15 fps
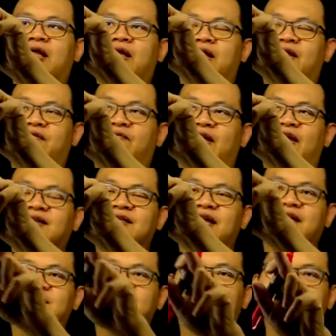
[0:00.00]
if
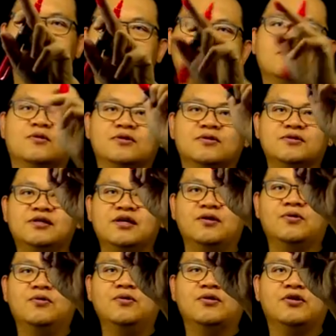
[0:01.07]
xij is equal to
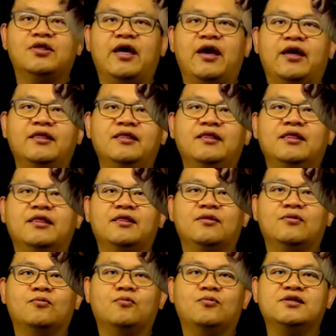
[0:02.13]
0, then
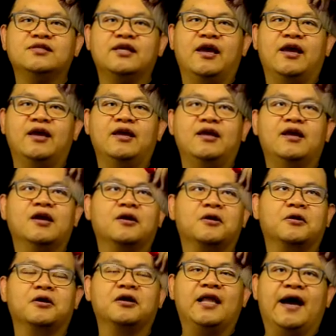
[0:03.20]
we say
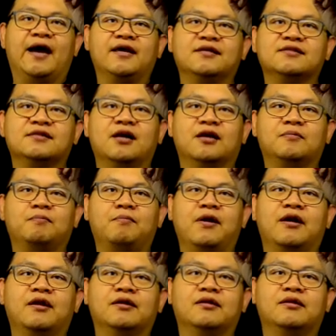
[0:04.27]
girl I is not
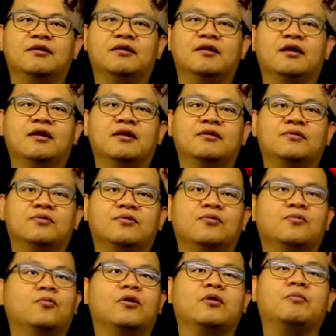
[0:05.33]
paired
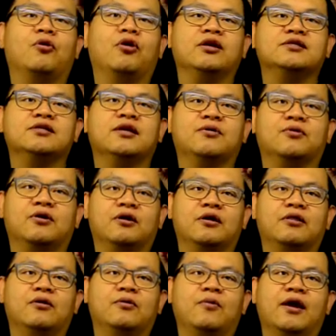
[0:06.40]
with boy J or
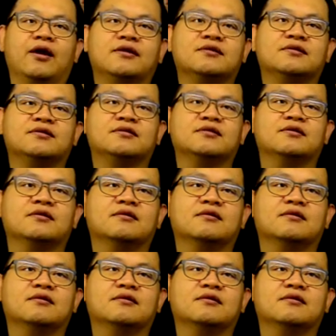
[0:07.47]
otherwise.